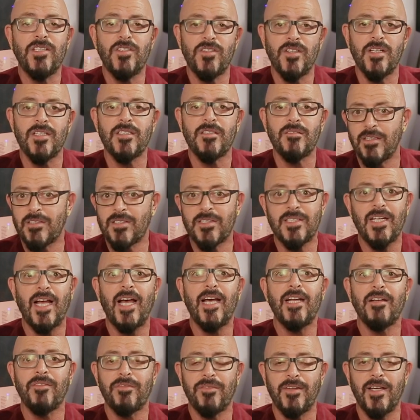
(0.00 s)
It's just a
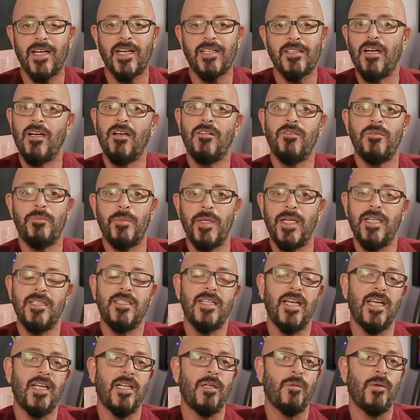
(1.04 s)
side effect of
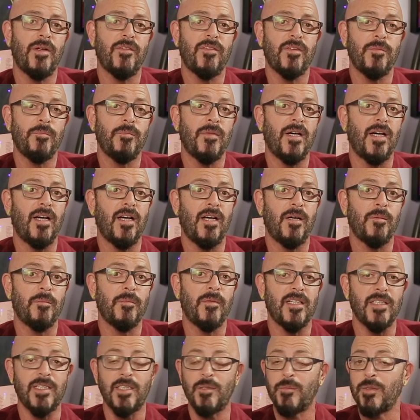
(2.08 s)
being taken away from
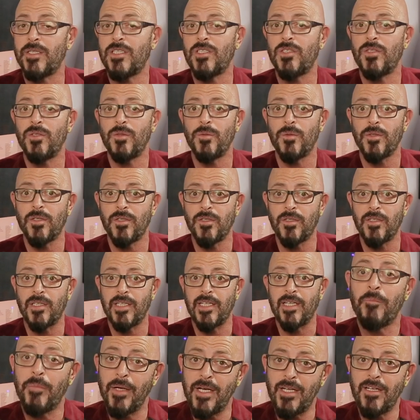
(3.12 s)
mom a little bit too
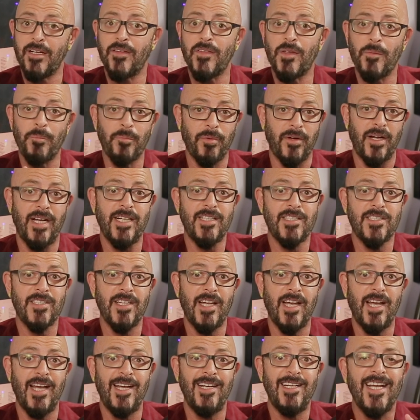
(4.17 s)
early. But on the bright
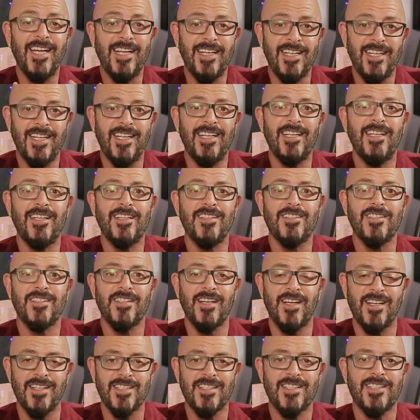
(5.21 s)
side, it
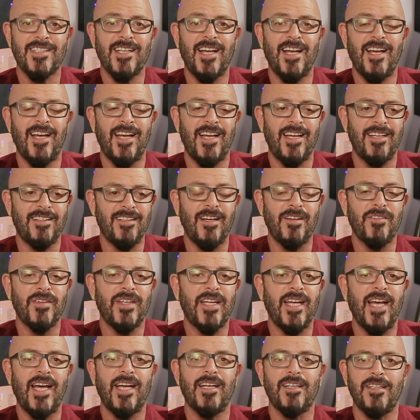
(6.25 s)
is a sign of
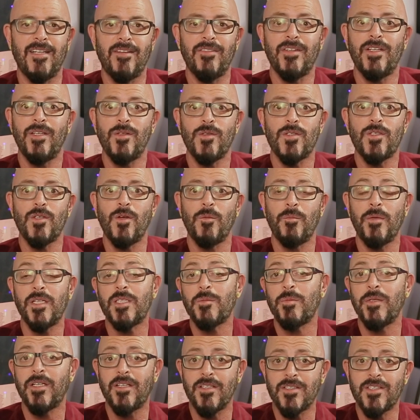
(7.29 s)
a cat loving you so
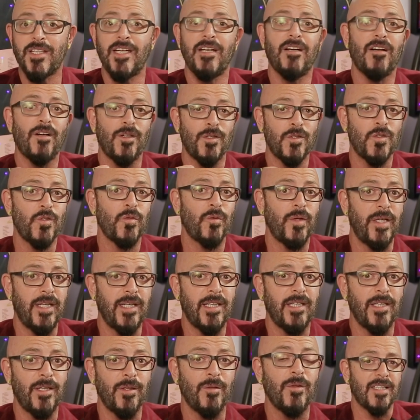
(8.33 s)
much because they are
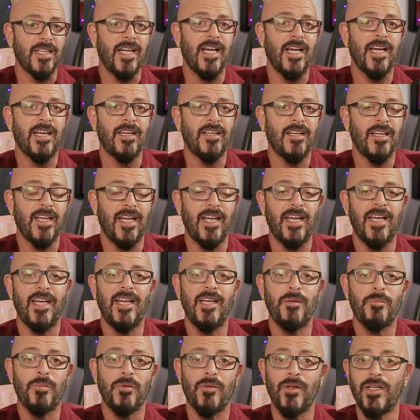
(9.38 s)
treating you like
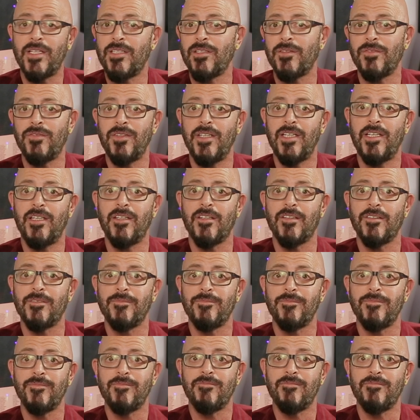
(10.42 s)
a parental figure.